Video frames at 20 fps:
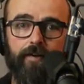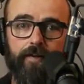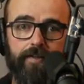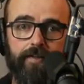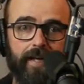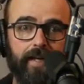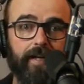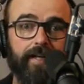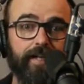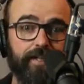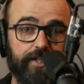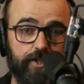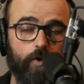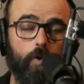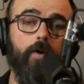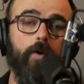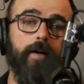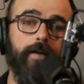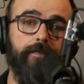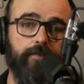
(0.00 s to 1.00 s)
telling a
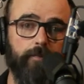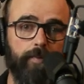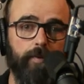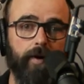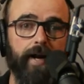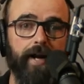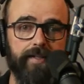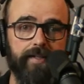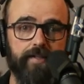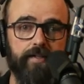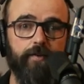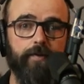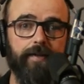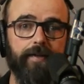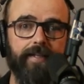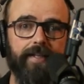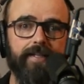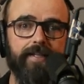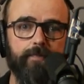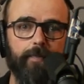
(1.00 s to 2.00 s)
story for brands and
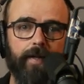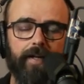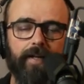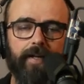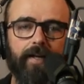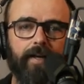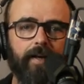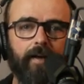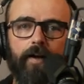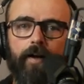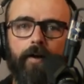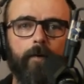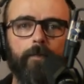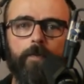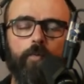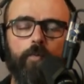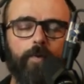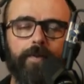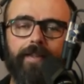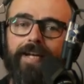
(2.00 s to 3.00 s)
doing this, but
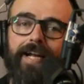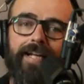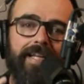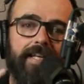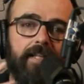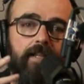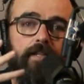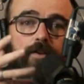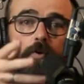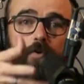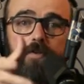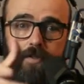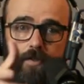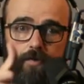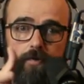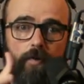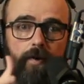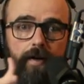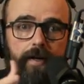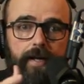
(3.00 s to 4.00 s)
well, then I need your
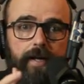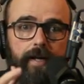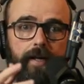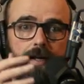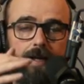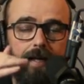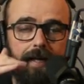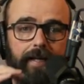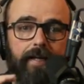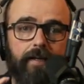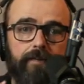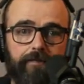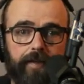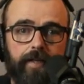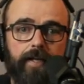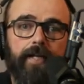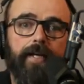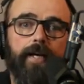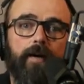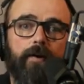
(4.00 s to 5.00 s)
story in a
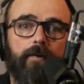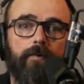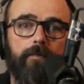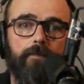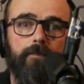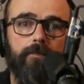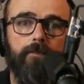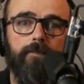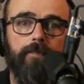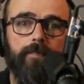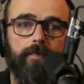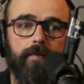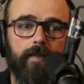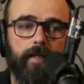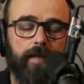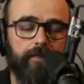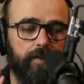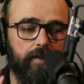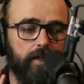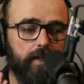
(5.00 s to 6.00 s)
video.
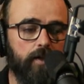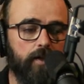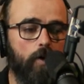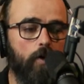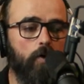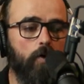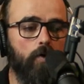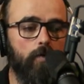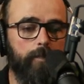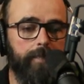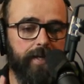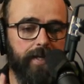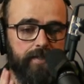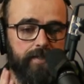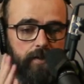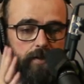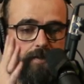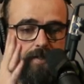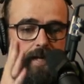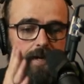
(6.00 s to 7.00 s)
If the goal, because
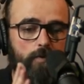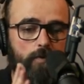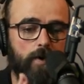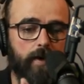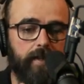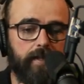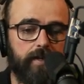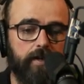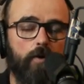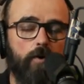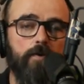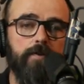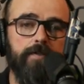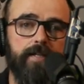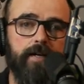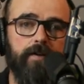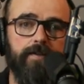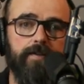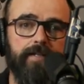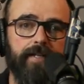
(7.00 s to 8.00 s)
it looks like one of the goals
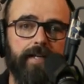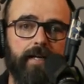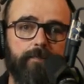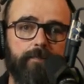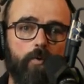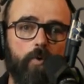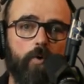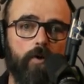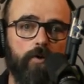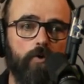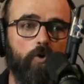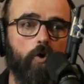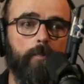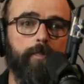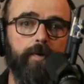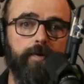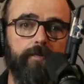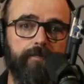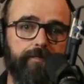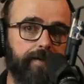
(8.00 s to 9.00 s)
here is to get more
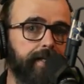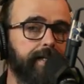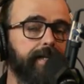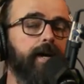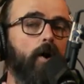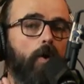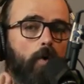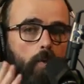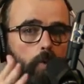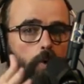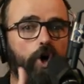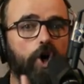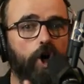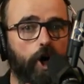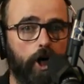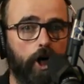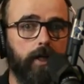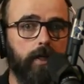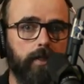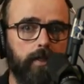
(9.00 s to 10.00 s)
corporate video
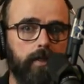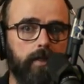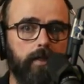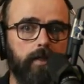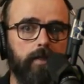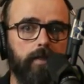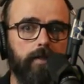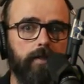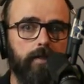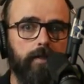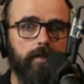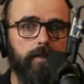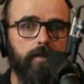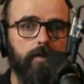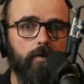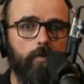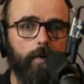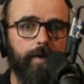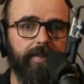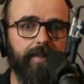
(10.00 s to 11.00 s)
work
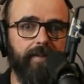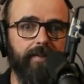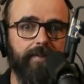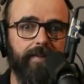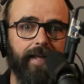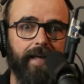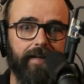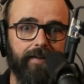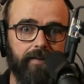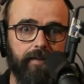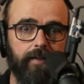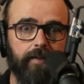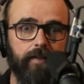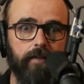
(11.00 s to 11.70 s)
with it, then